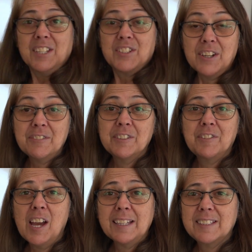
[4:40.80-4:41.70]
So if you've
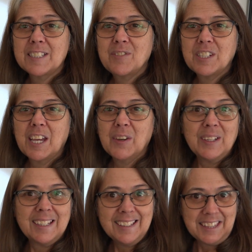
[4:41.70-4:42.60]
liked this video,
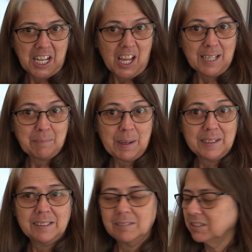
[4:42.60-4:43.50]
hit the like
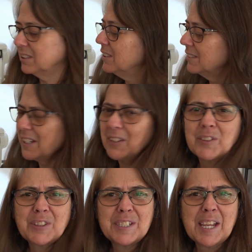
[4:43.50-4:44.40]
button. No,
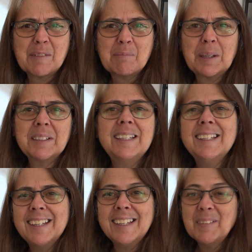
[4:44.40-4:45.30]
not the down button.
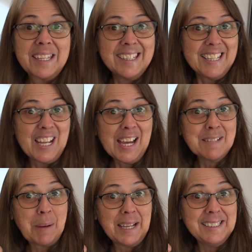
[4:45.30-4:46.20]
Hit the
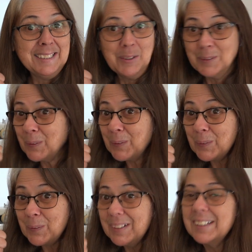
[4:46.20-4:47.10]
like button.
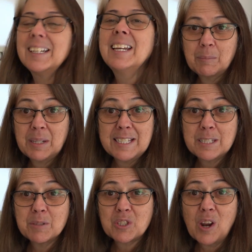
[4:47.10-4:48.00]
Woo! Please
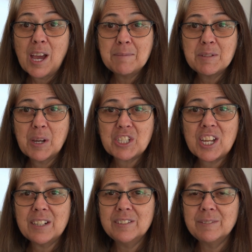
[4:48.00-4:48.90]
subscribe to my
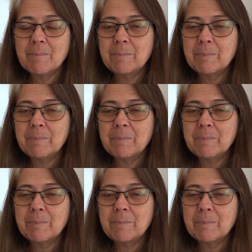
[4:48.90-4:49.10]
channel.